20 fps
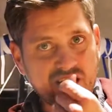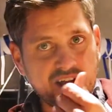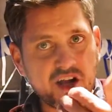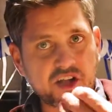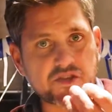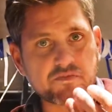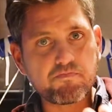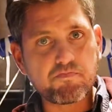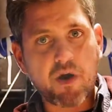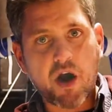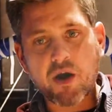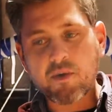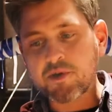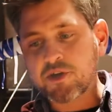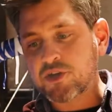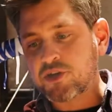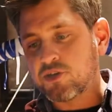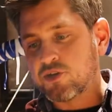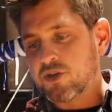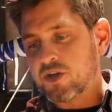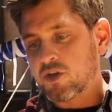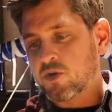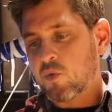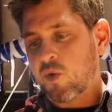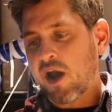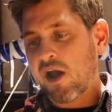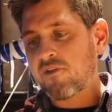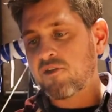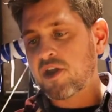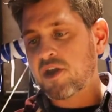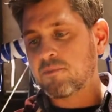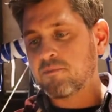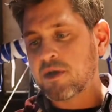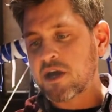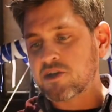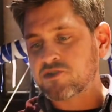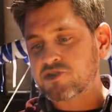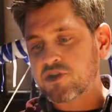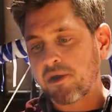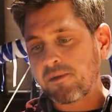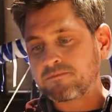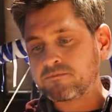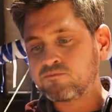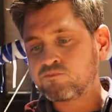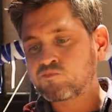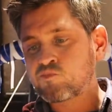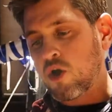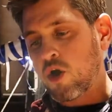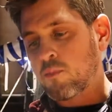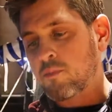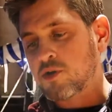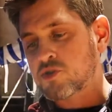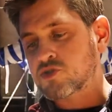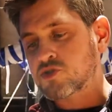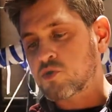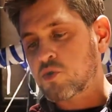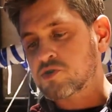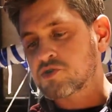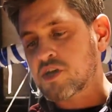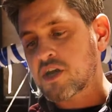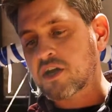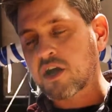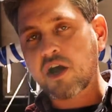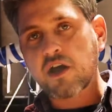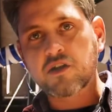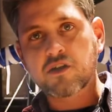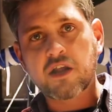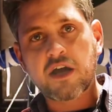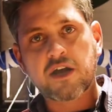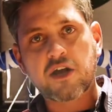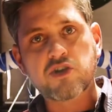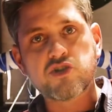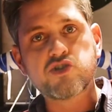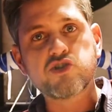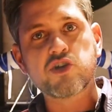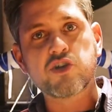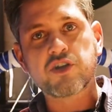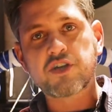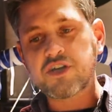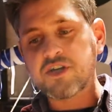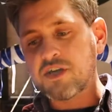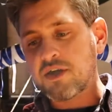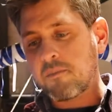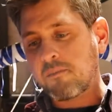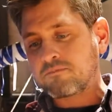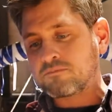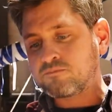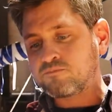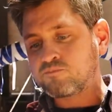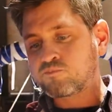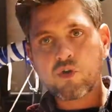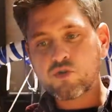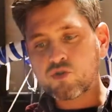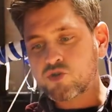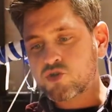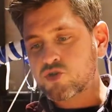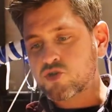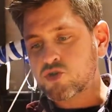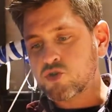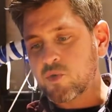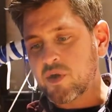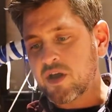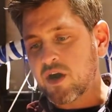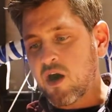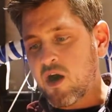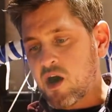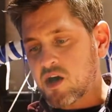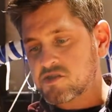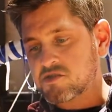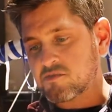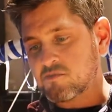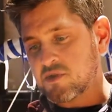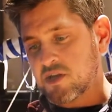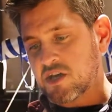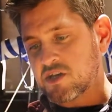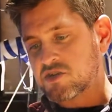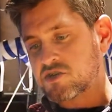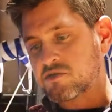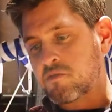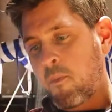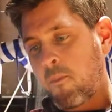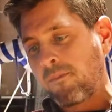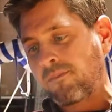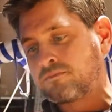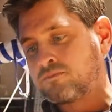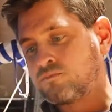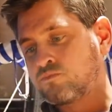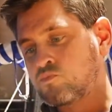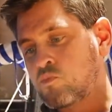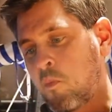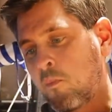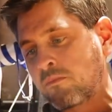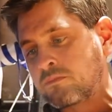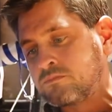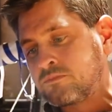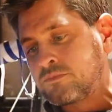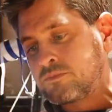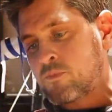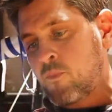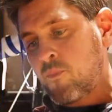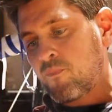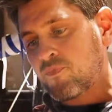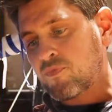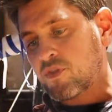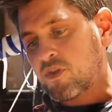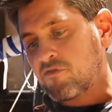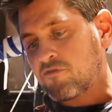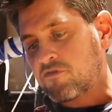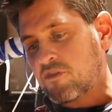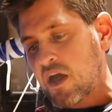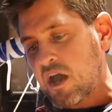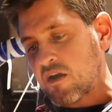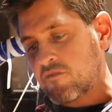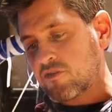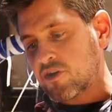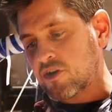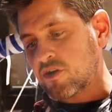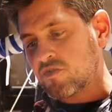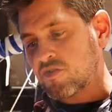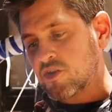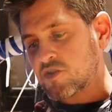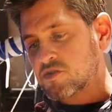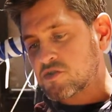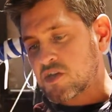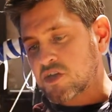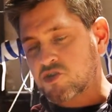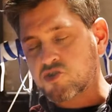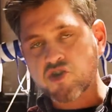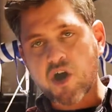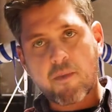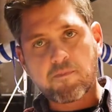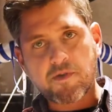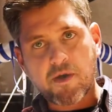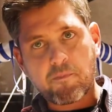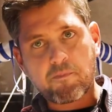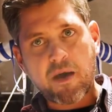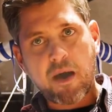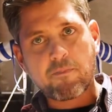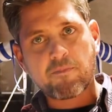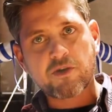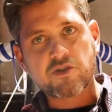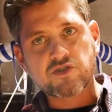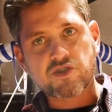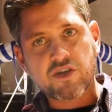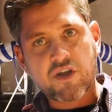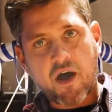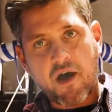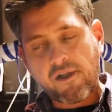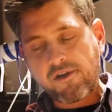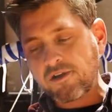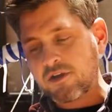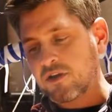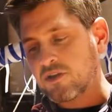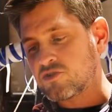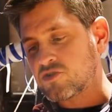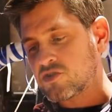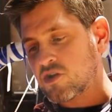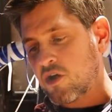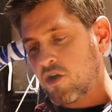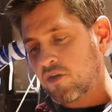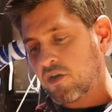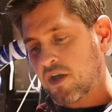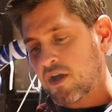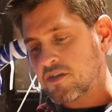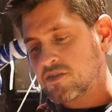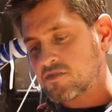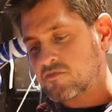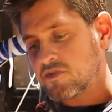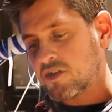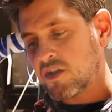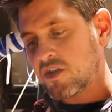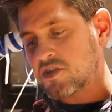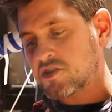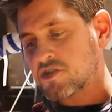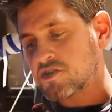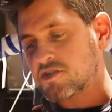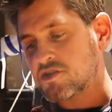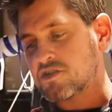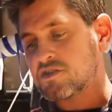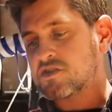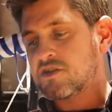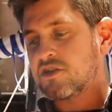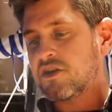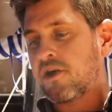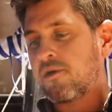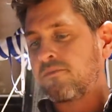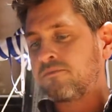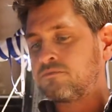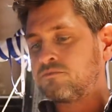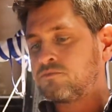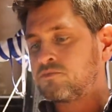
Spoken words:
It's barbecued in a way that it makes it almost towards like a jerky, chewy awesomeness. And the flavor, and there's like chopped up peppers and onions and all kinds of deliciousness in here.